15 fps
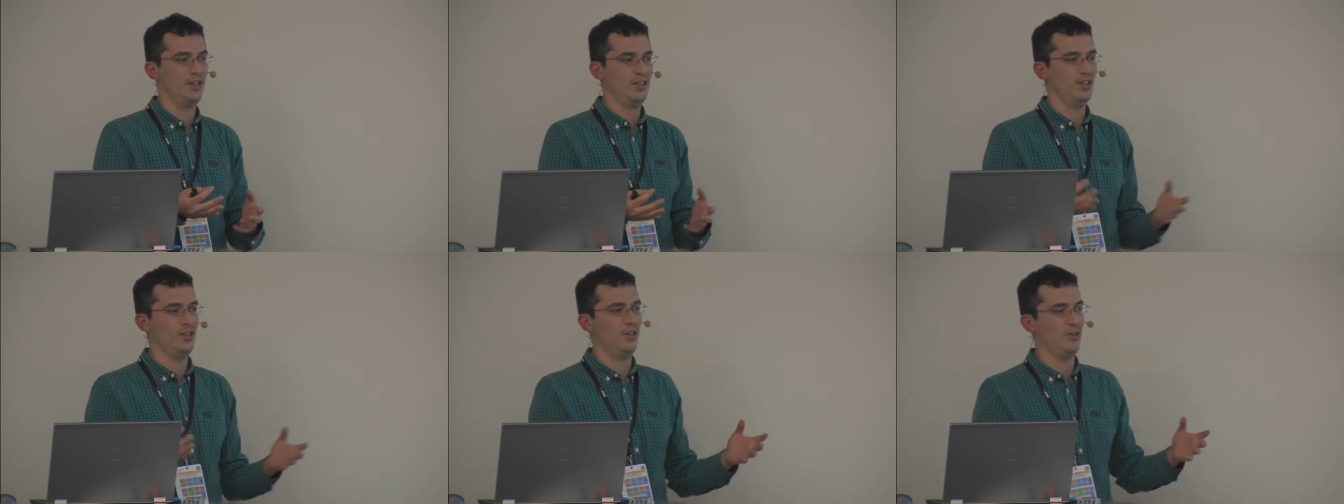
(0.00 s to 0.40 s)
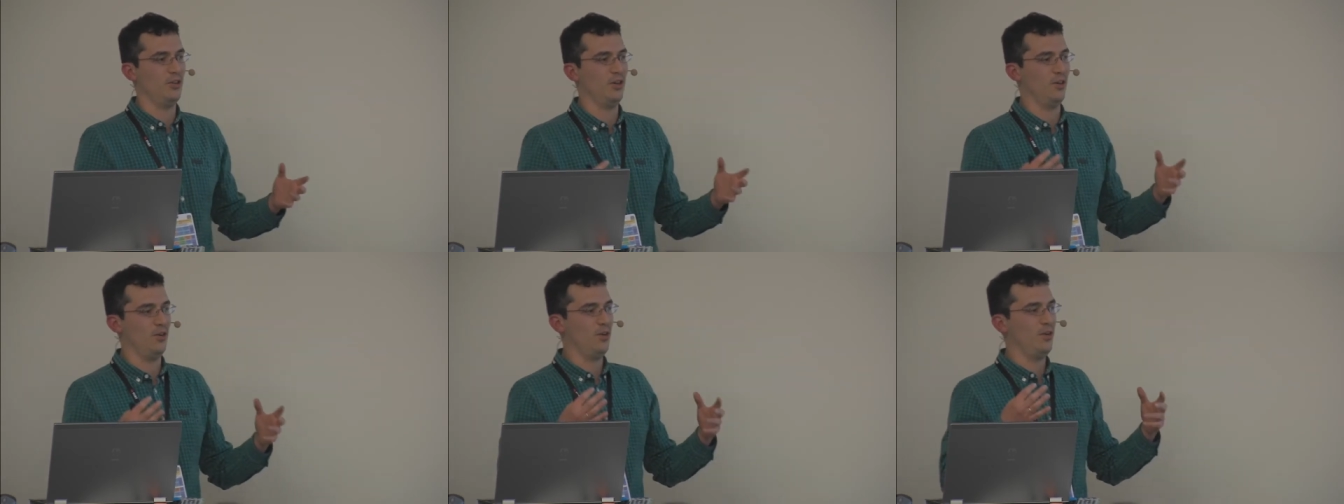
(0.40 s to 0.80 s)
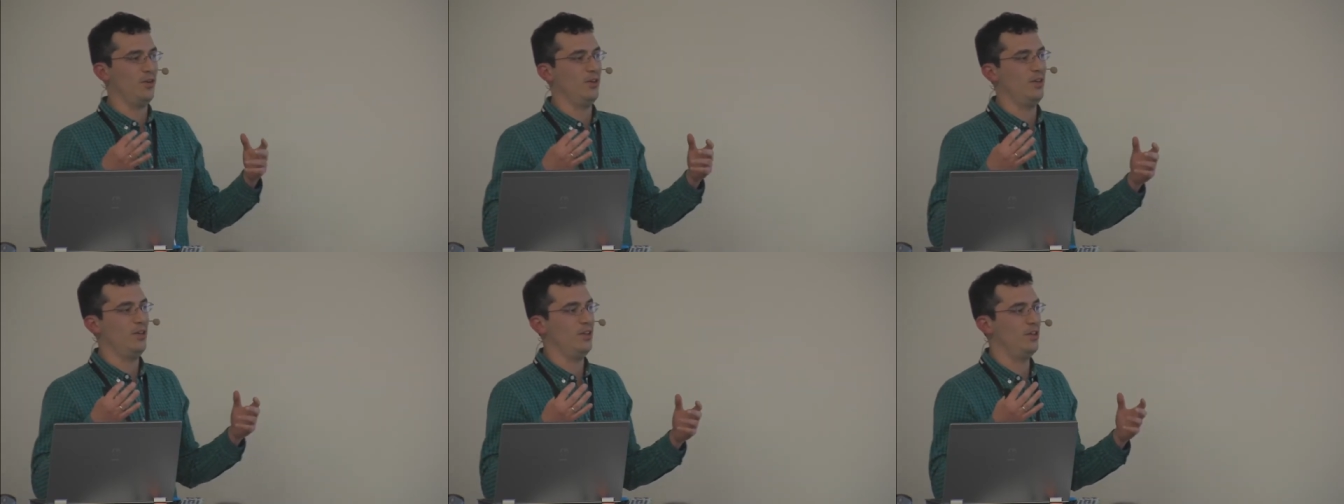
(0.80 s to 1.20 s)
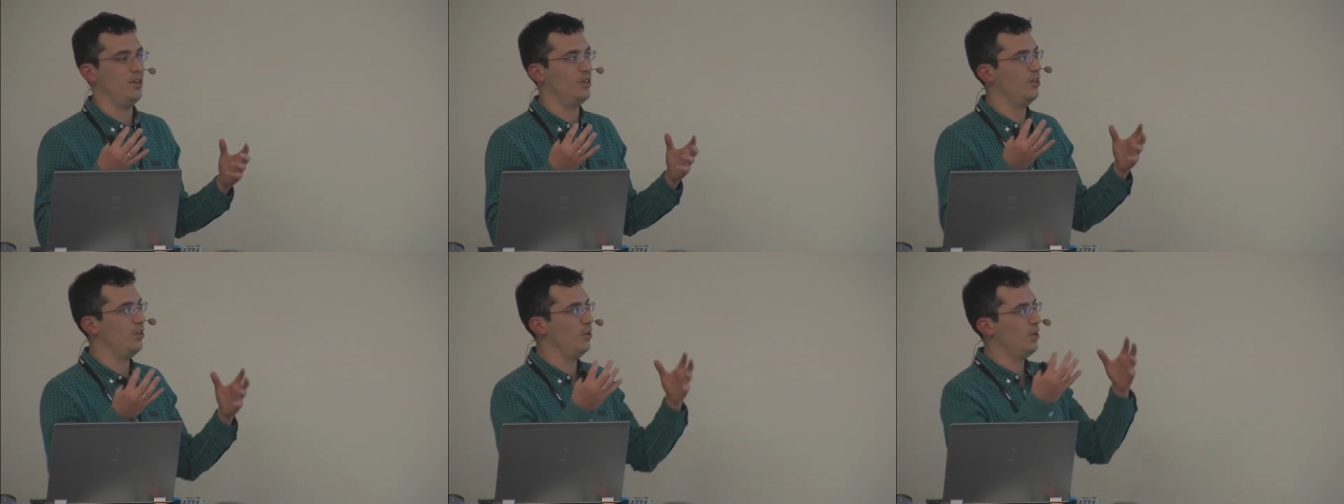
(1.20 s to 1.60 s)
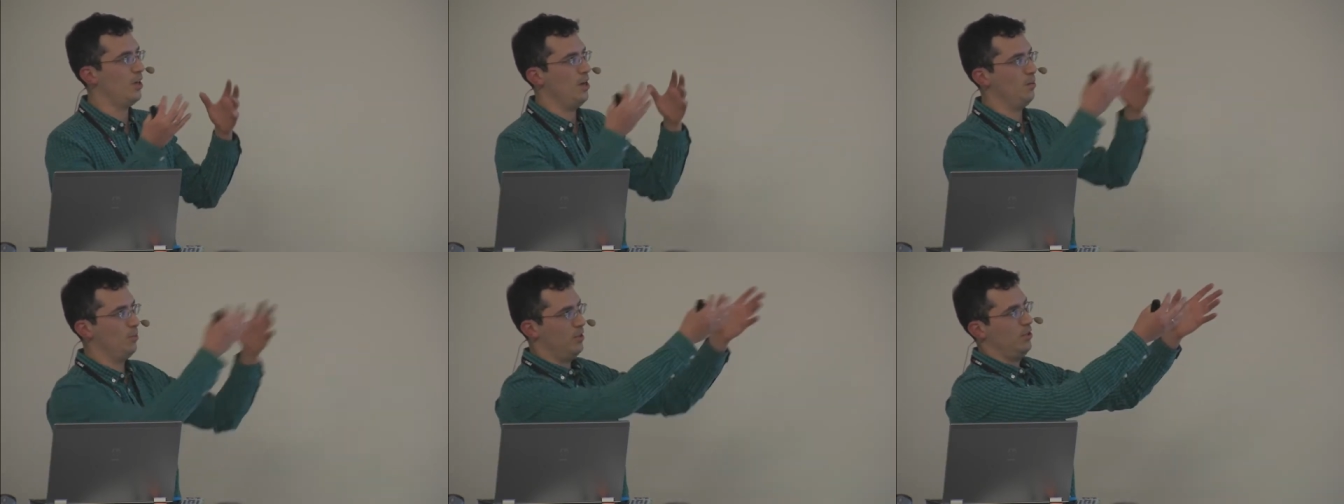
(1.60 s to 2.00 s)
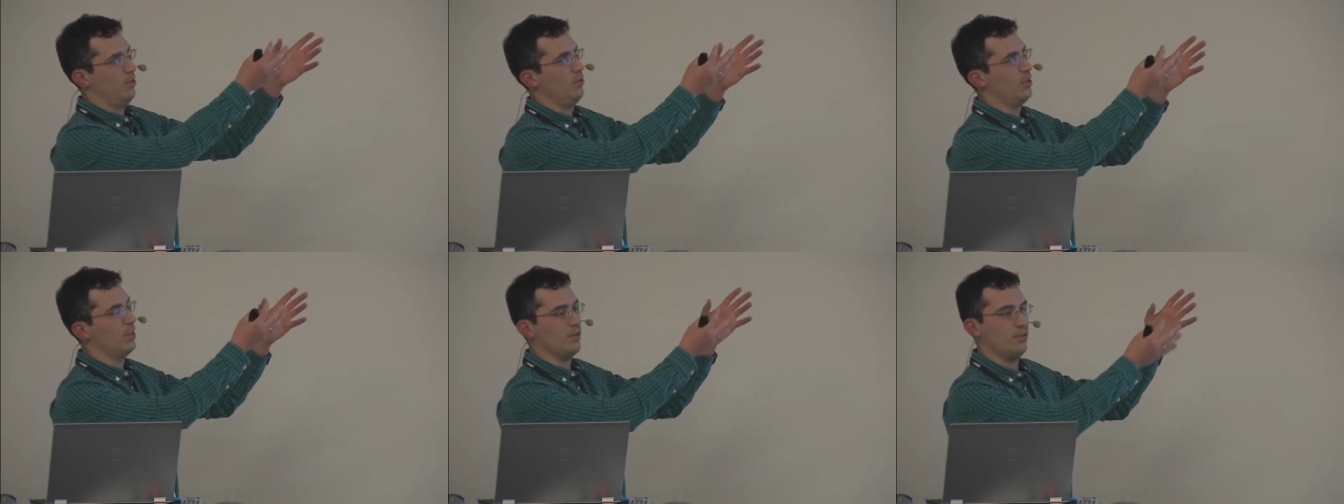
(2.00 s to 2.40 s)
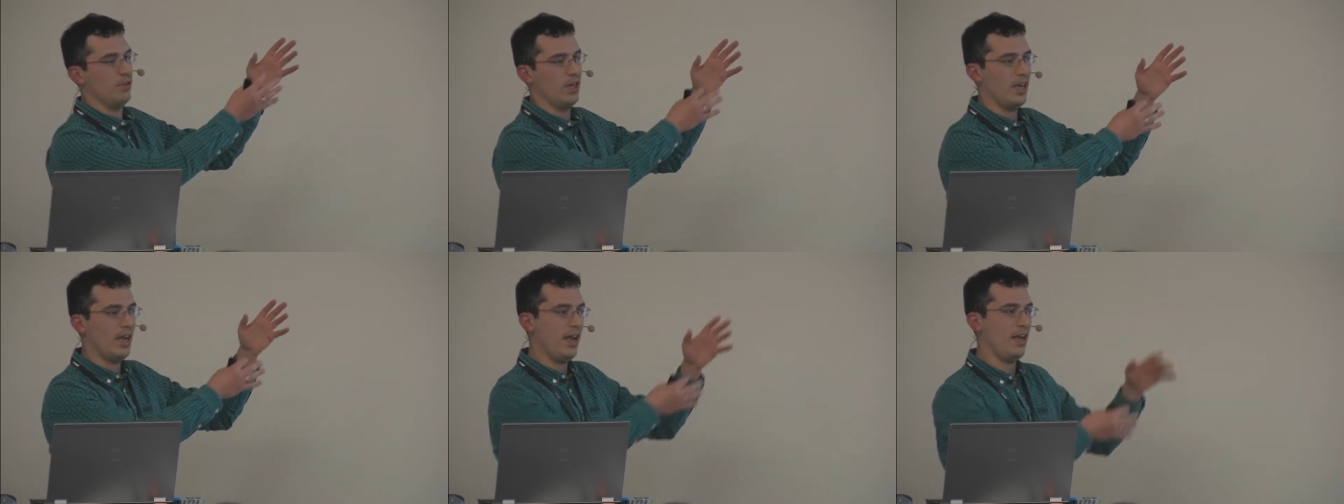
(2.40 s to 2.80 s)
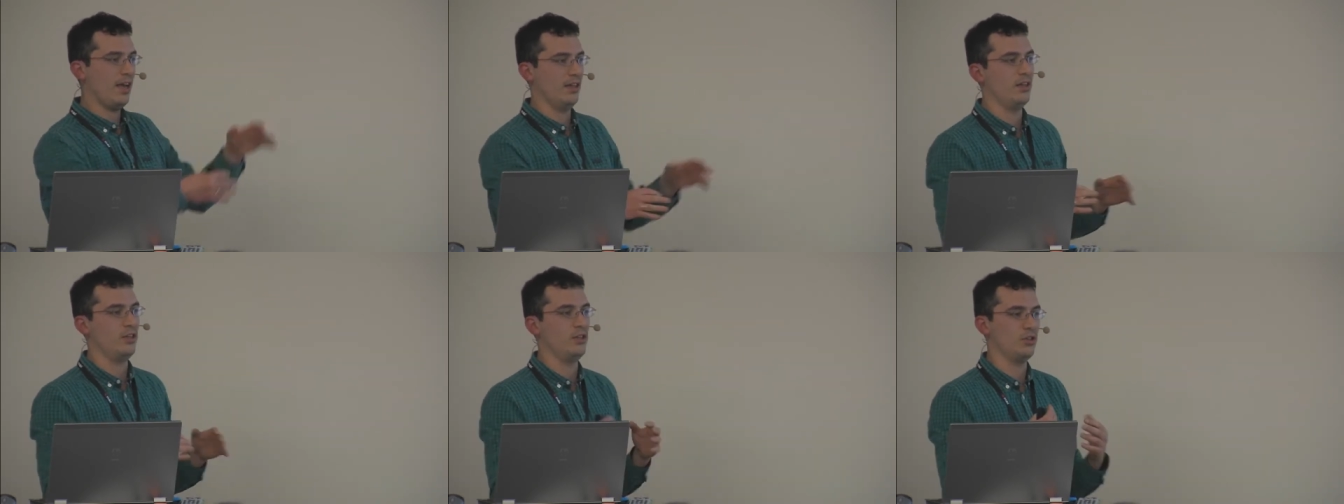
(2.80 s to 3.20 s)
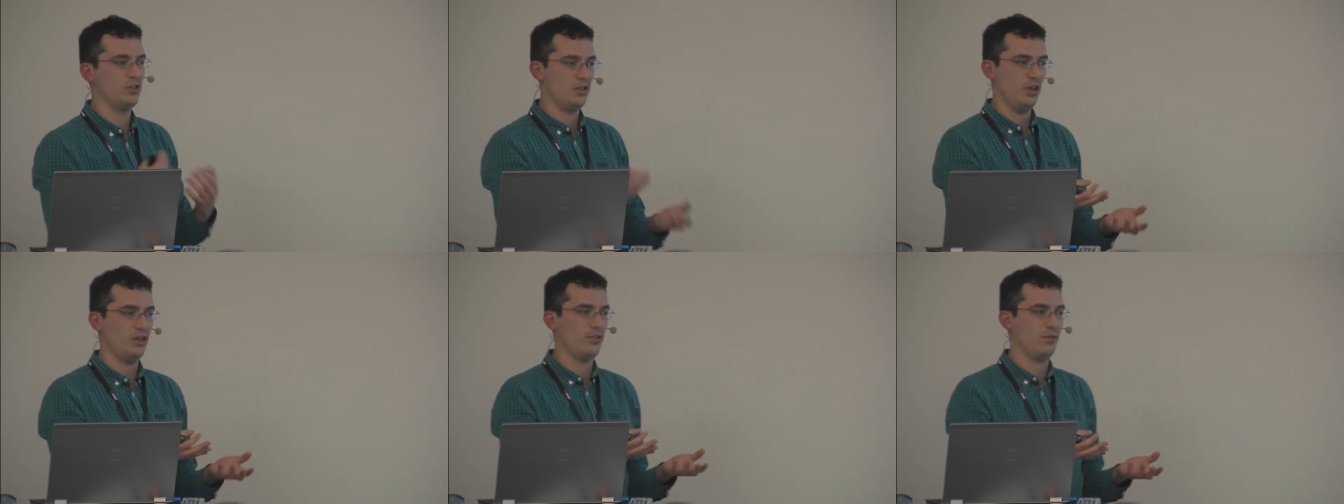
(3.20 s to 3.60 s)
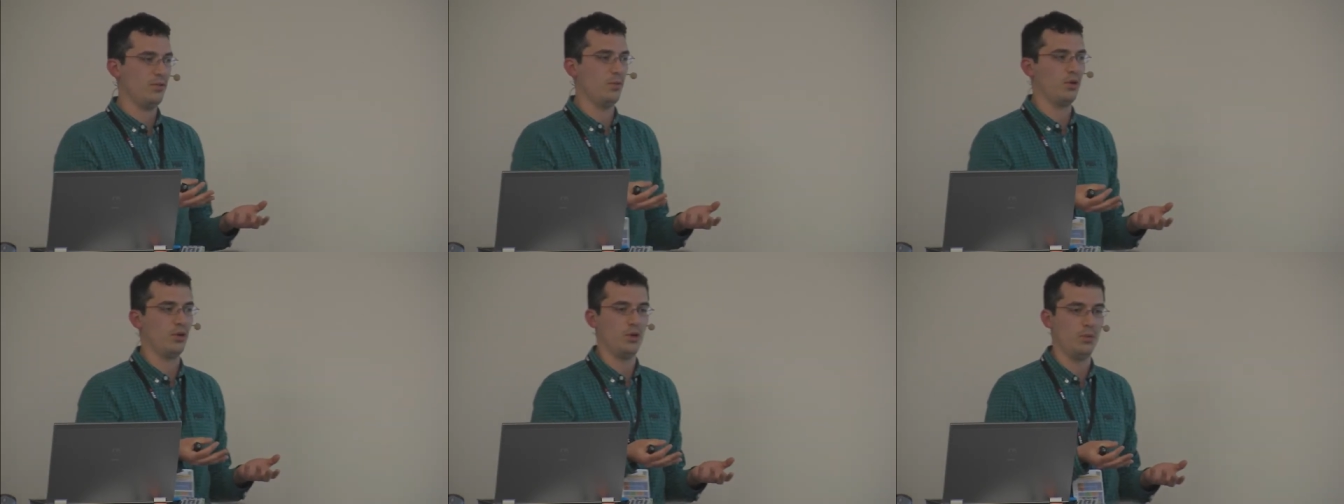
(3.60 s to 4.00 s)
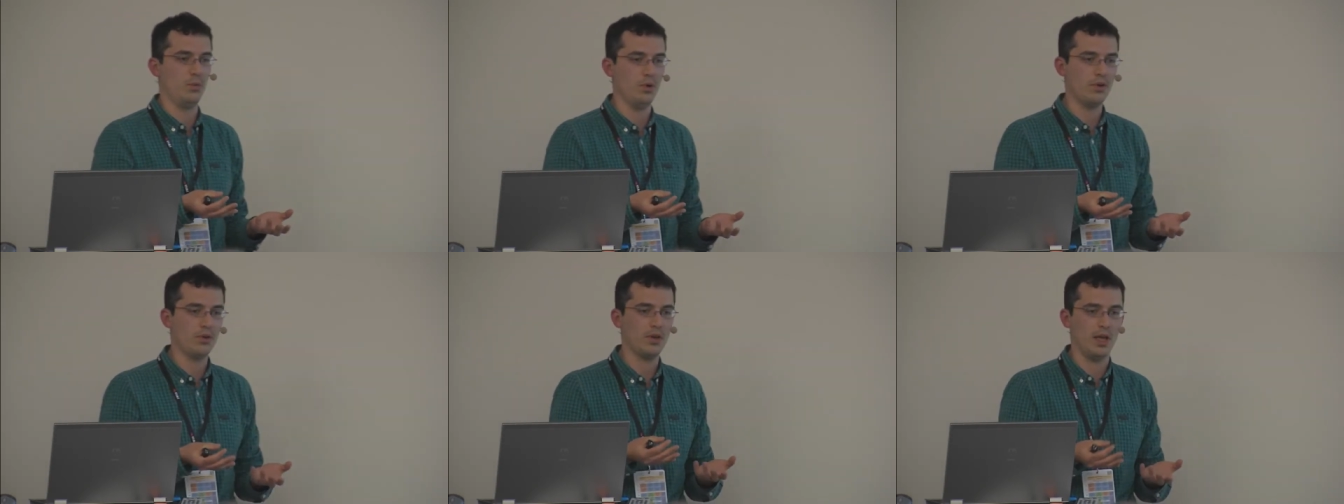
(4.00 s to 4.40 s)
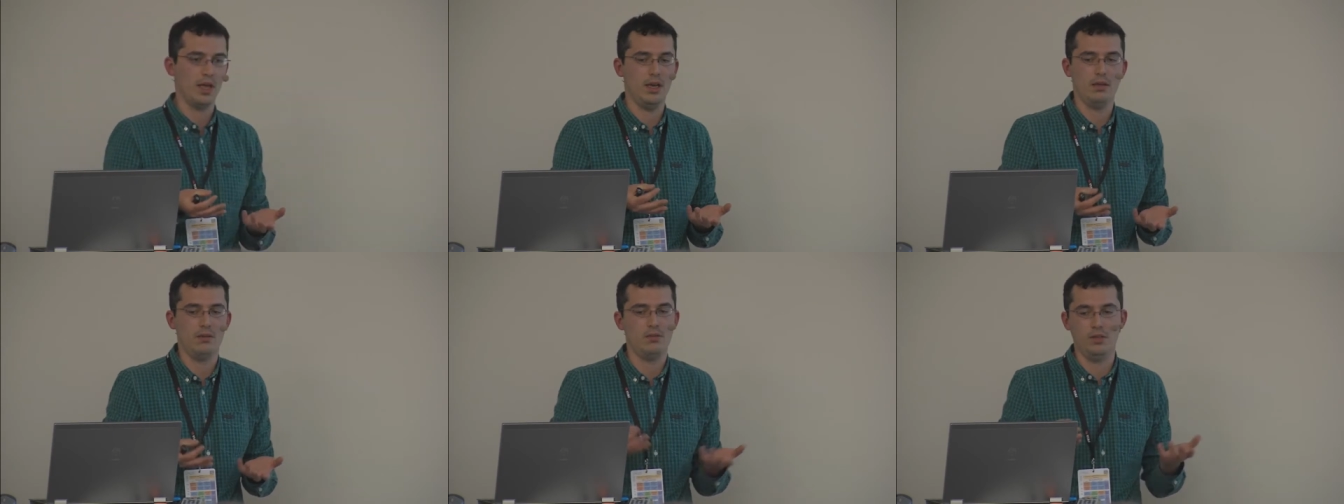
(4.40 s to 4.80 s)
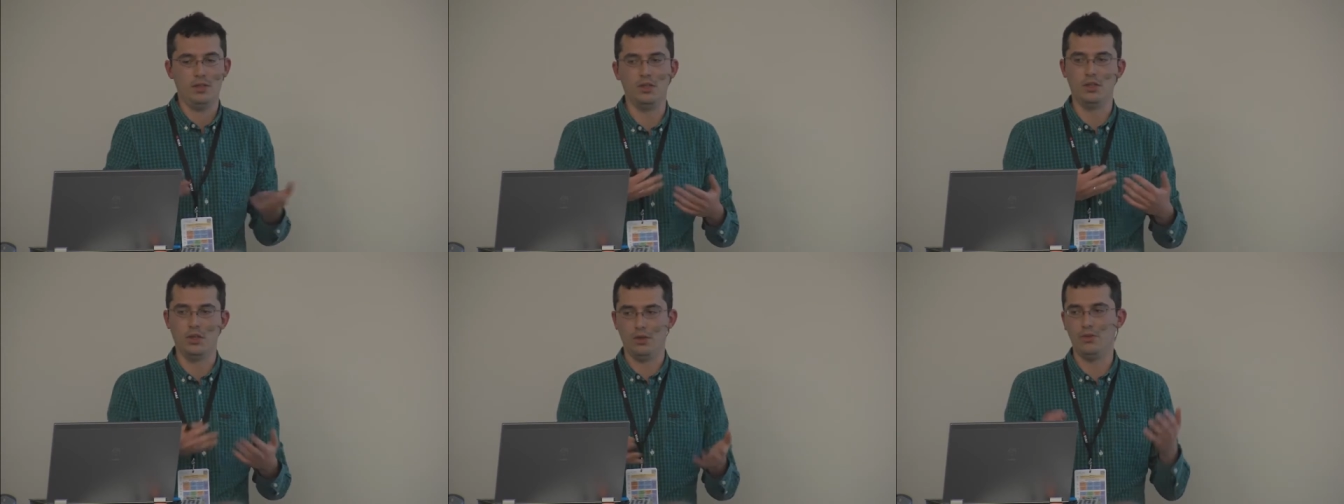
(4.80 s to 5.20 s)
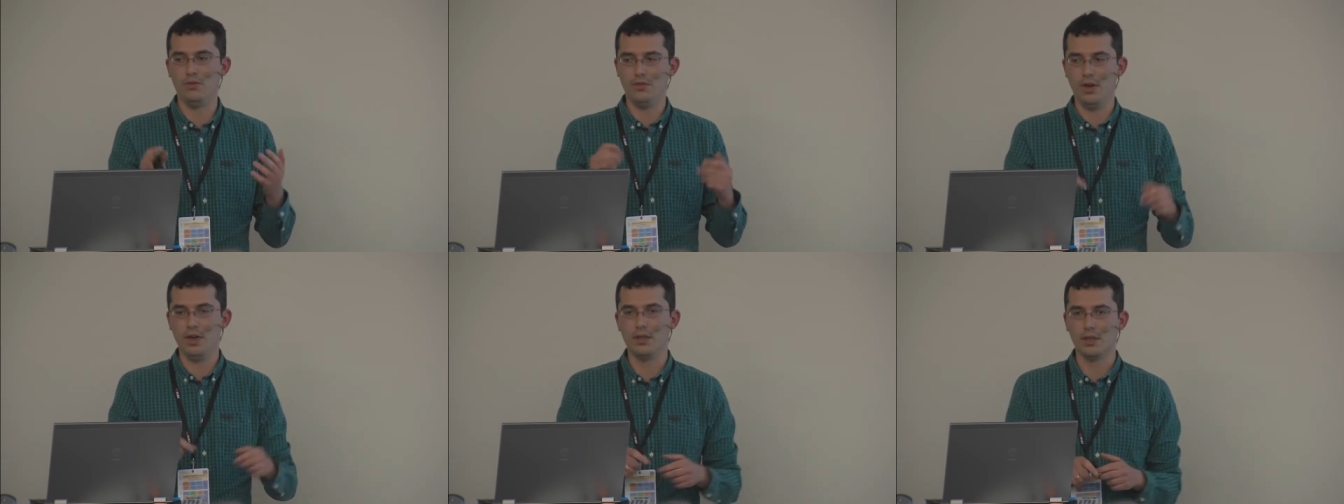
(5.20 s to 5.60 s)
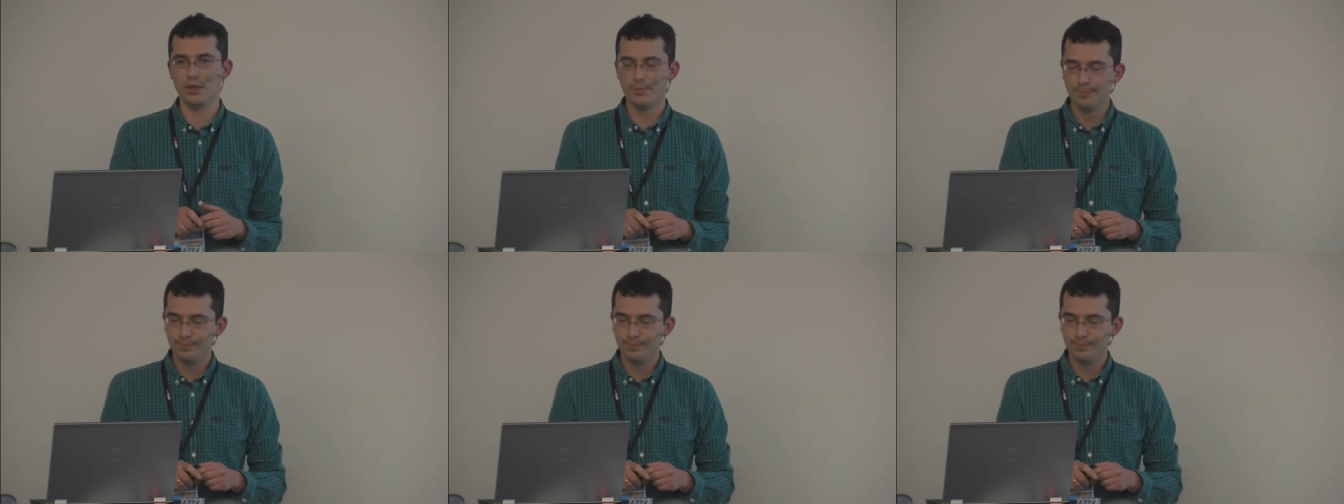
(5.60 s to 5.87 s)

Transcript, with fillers: So you know, you come to gov.uk and then you search for what you want, and you know you find it.